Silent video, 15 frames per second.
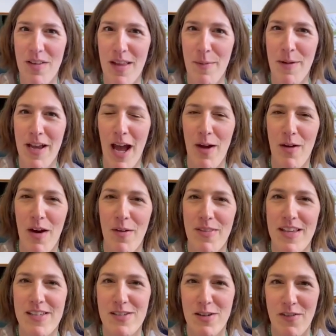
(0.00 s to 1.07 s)
there we go. Oh,
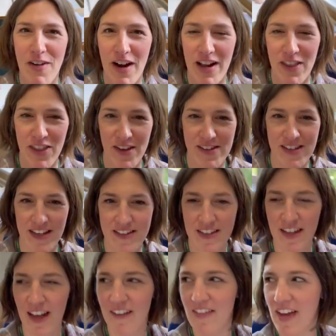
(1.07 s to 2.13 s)
these two are very
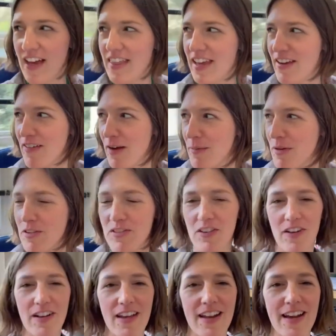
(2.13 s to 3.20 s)
enthusiastic over here. Thank you very much,
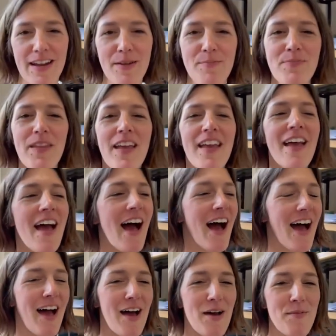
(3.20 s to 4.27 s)
Johnny and Adam.
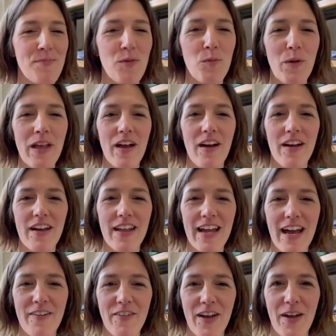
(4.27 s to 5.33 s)
We are going to
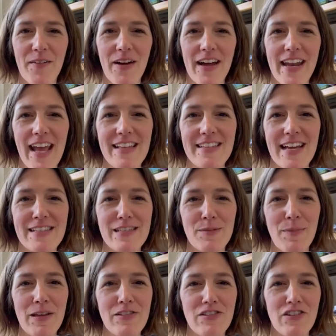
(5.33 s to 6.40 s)
have a go at a
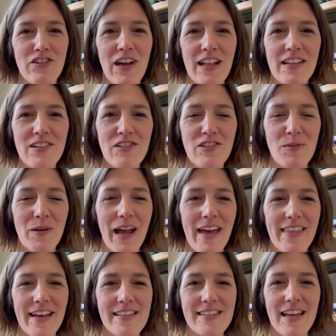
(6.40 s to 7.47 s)
Taskmaster challenge, so we'll get
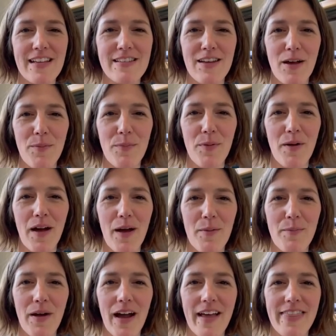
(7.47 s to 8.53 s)
that set up
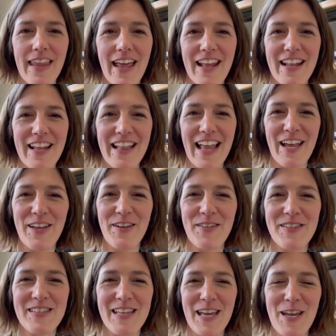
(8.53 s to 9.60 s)
and let you
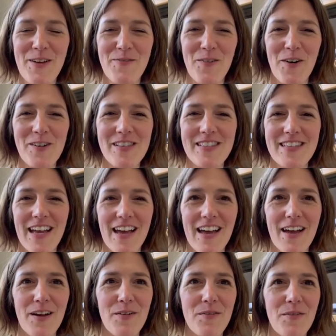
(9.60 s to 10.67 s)
see what
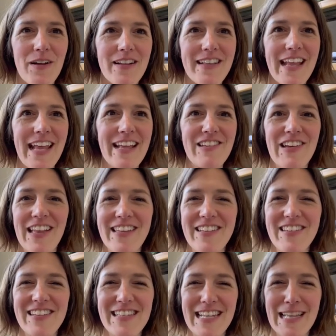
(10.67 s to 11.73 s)
the
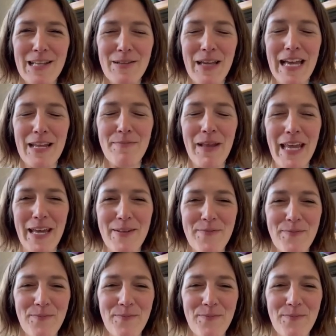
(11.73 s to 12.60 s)
challenge is a little in a minute.